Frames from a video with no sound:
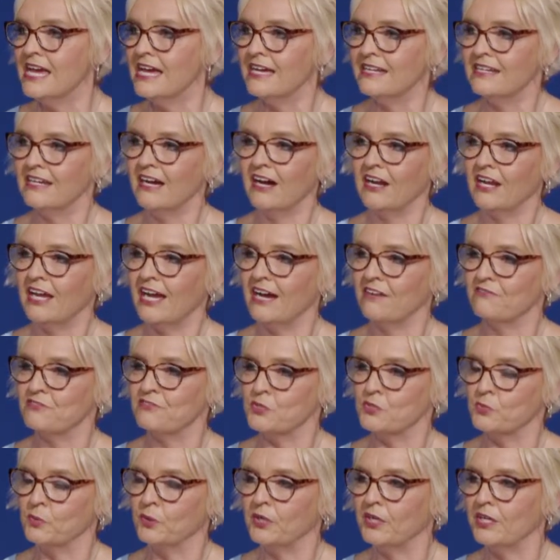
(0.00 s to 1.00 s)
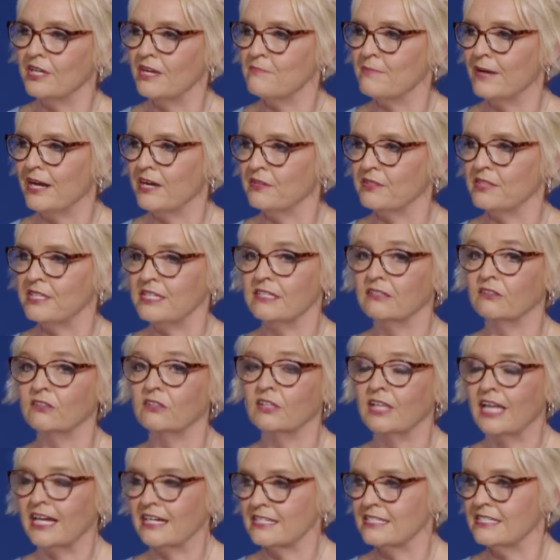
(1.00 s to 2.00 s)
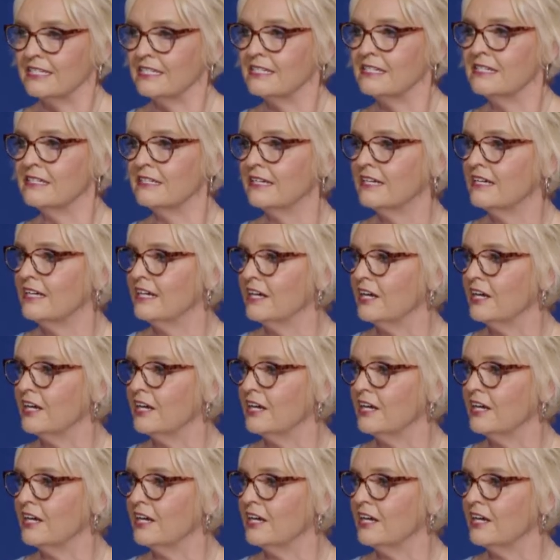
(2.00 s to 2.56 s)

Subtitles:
and not have to worry about the elected